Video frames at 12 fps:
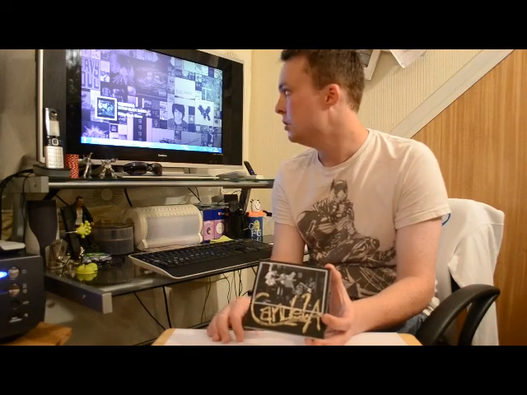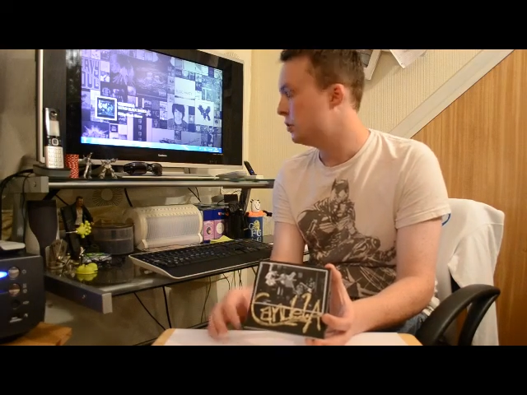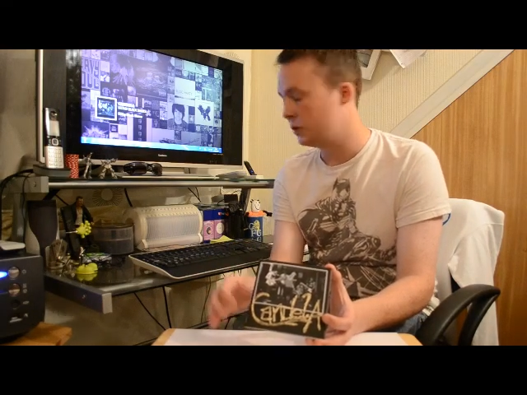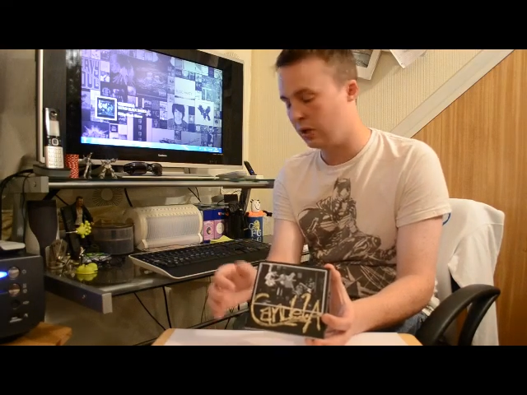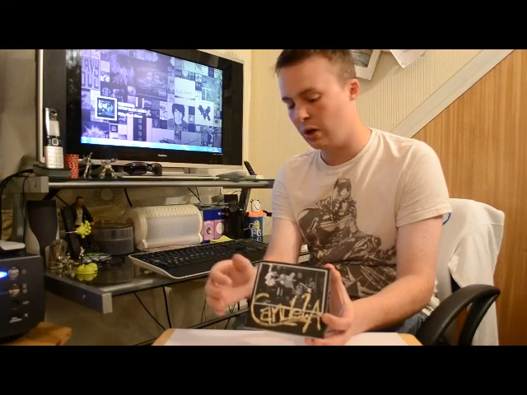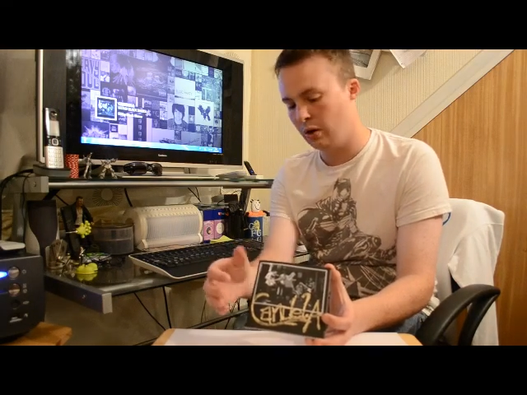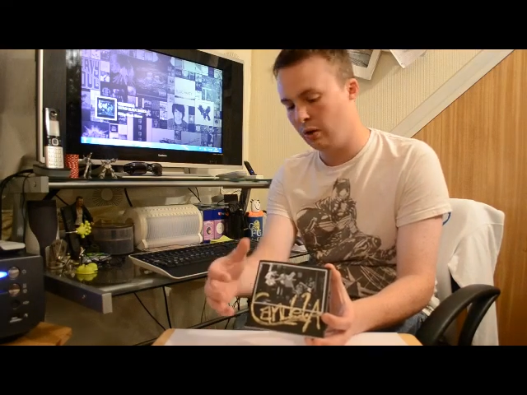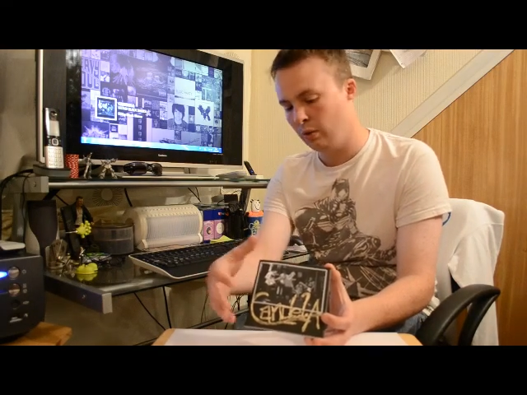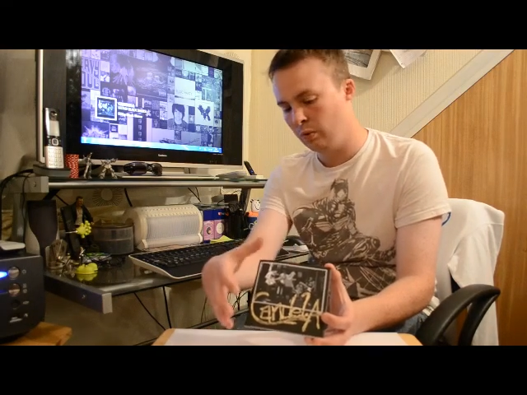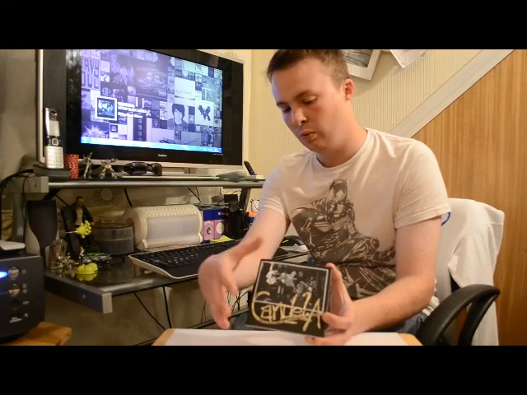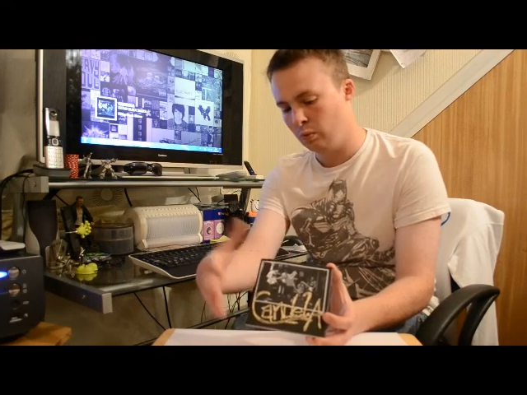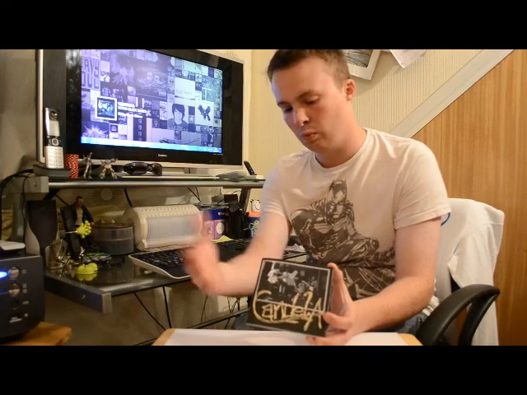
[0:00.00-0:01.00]
So
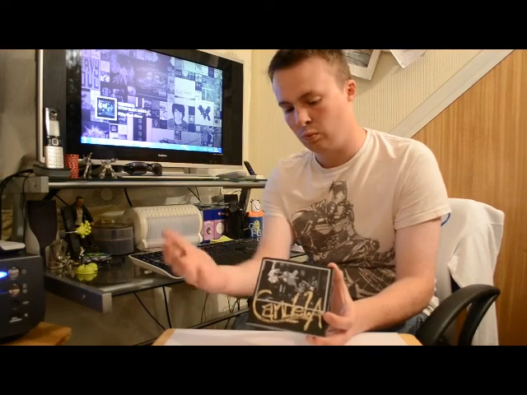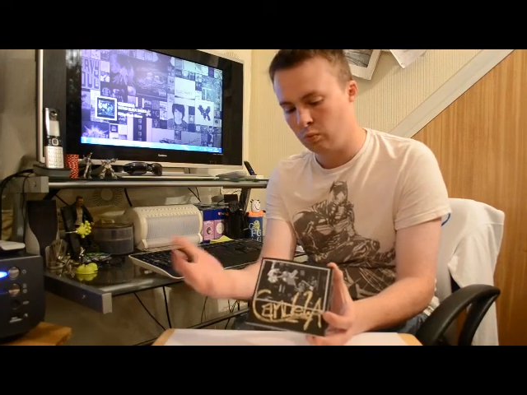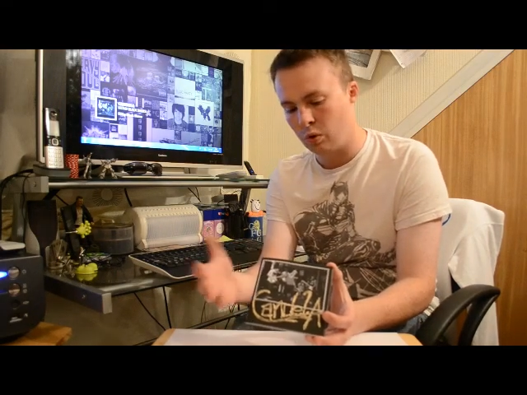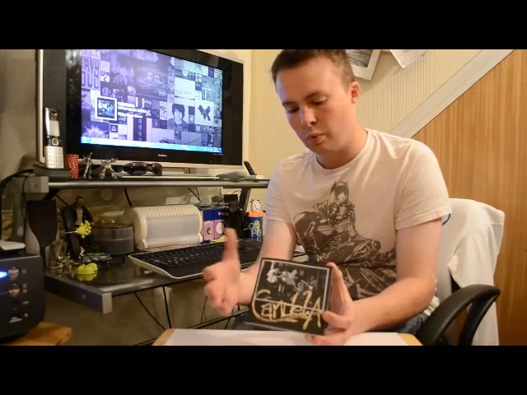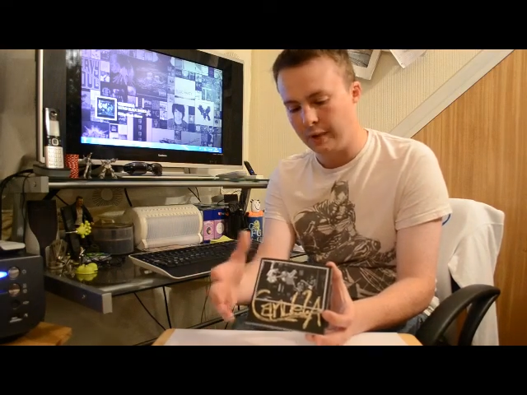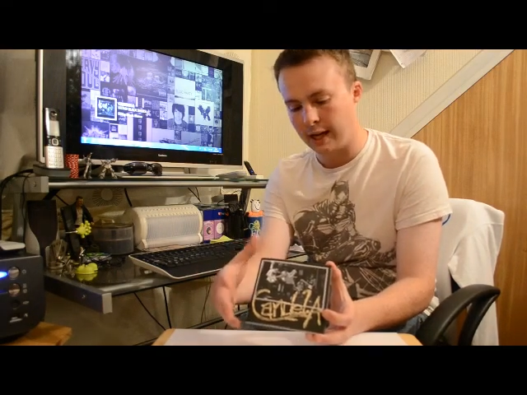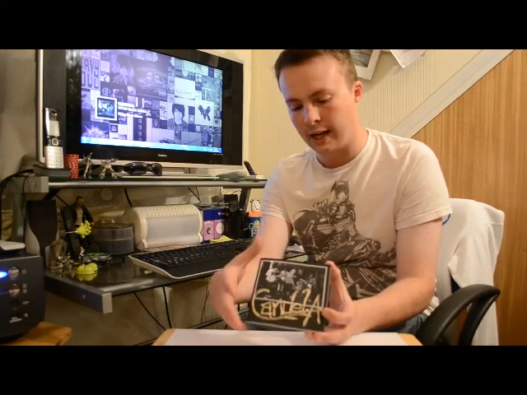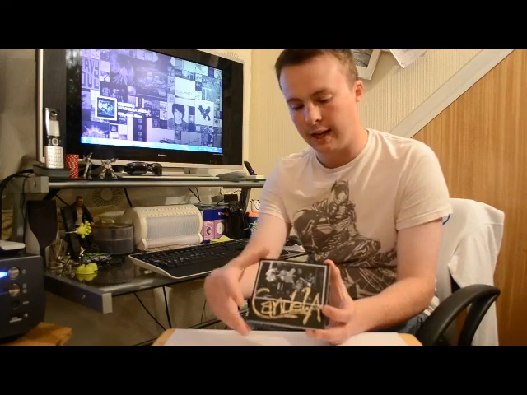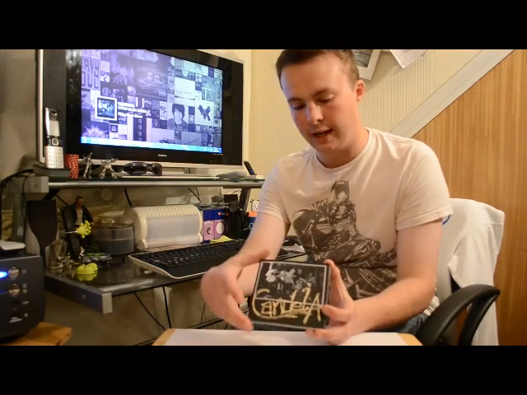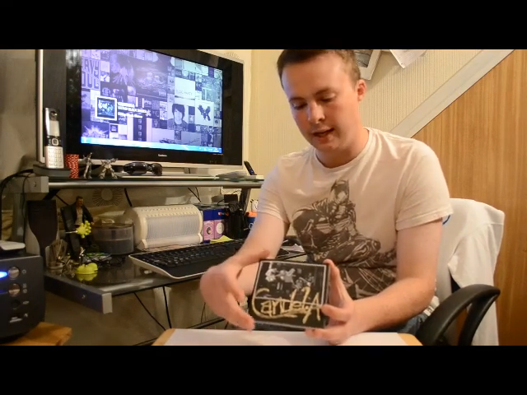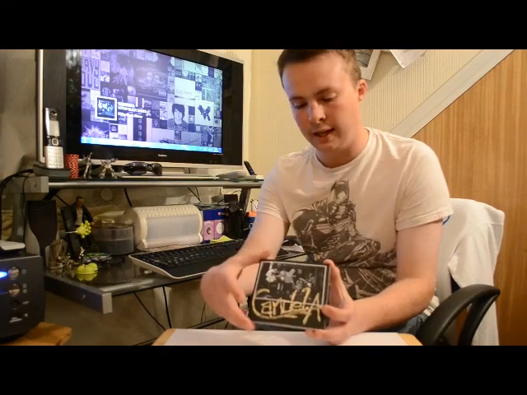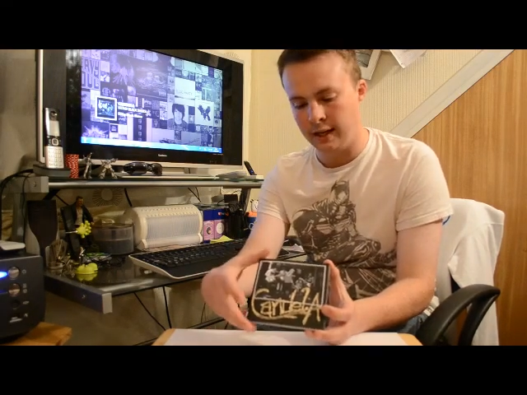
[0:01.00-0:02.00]
what we get
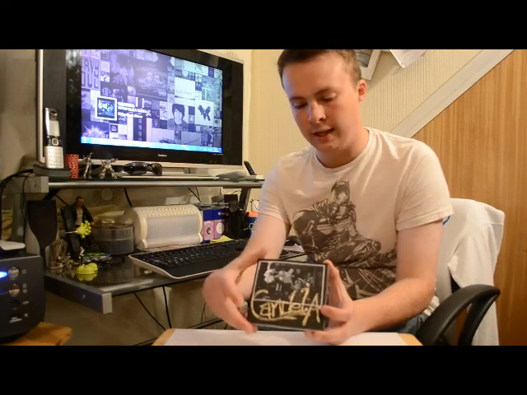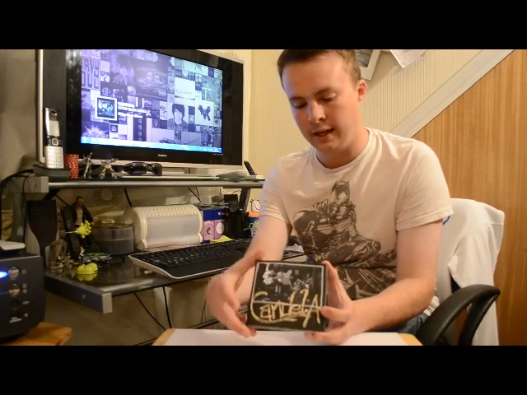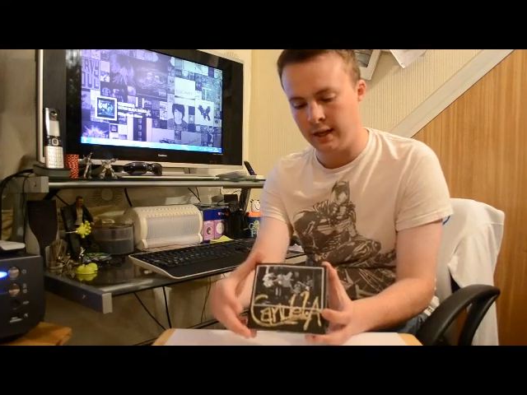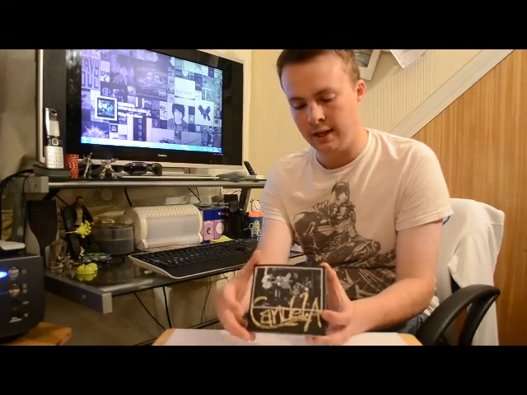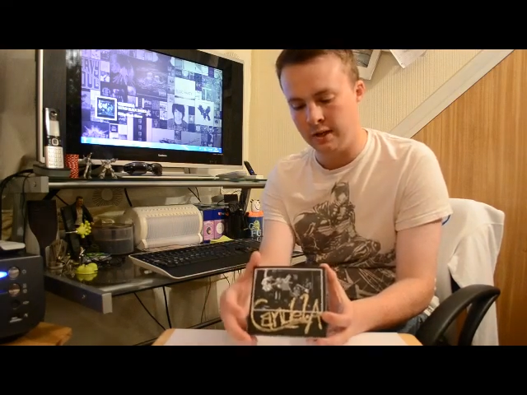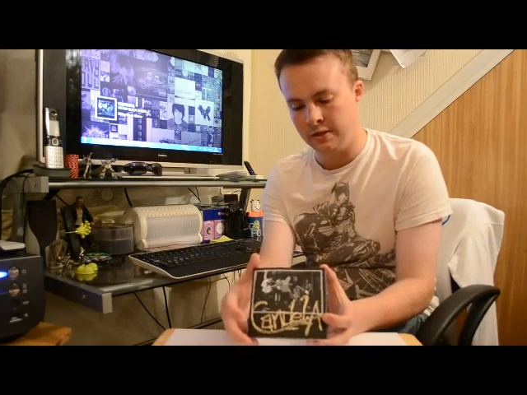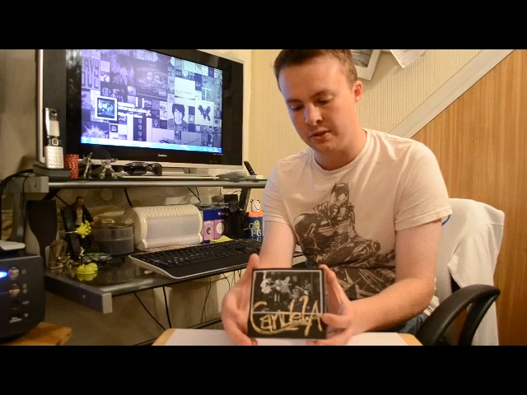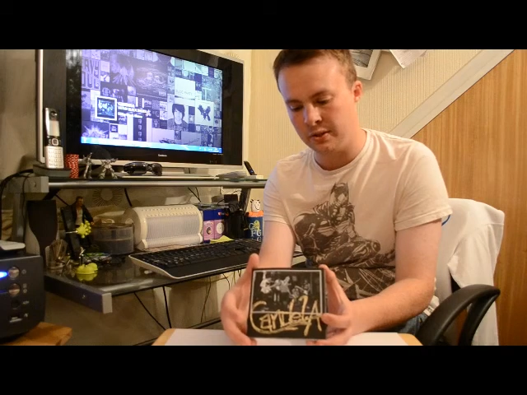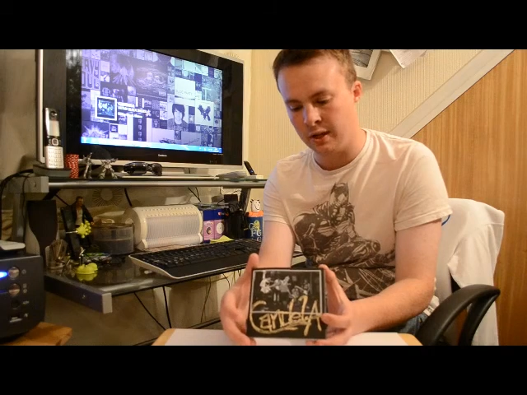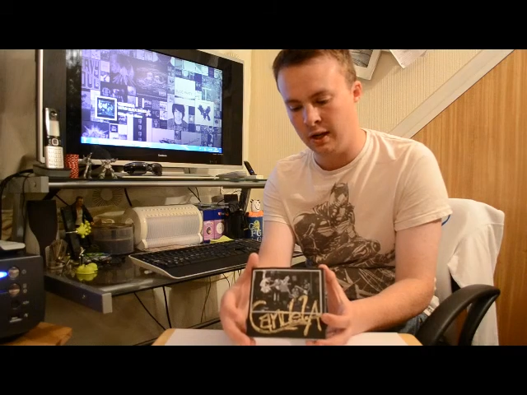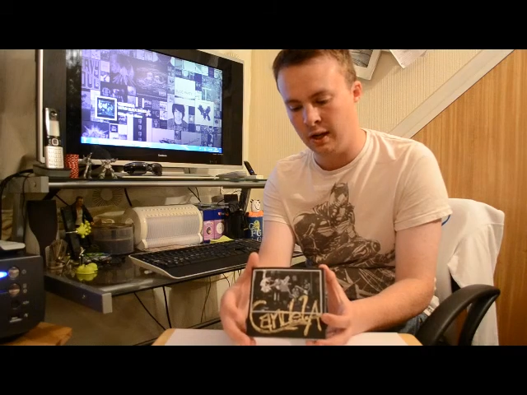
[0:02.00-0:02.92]
here is